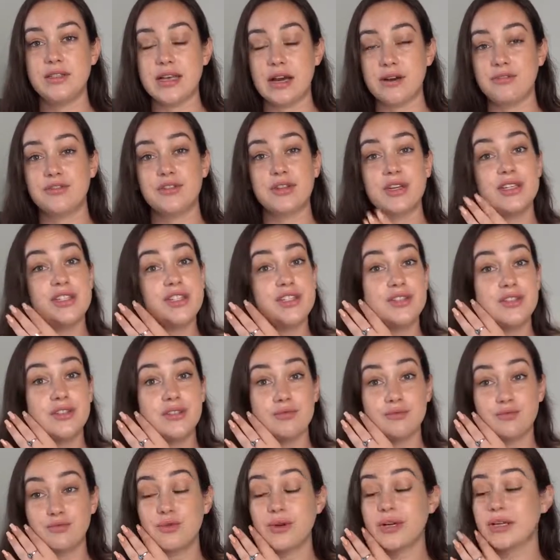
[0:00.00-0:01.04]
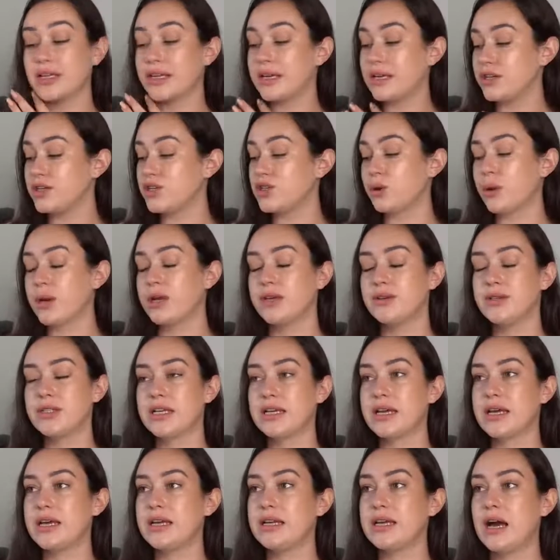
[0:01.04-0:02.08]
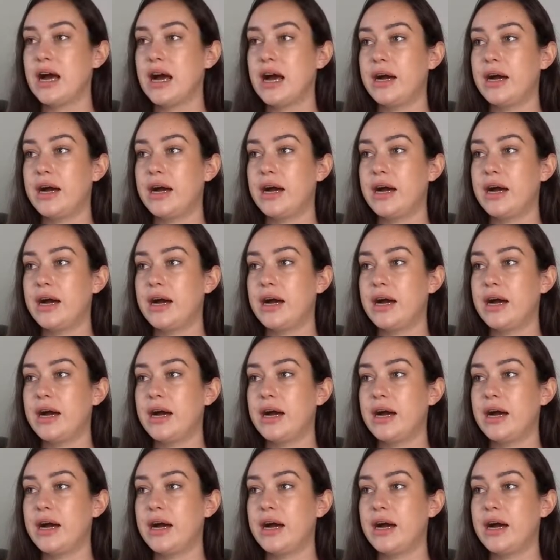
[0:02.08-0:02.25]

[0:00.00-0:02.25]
definitely really enjoy using it.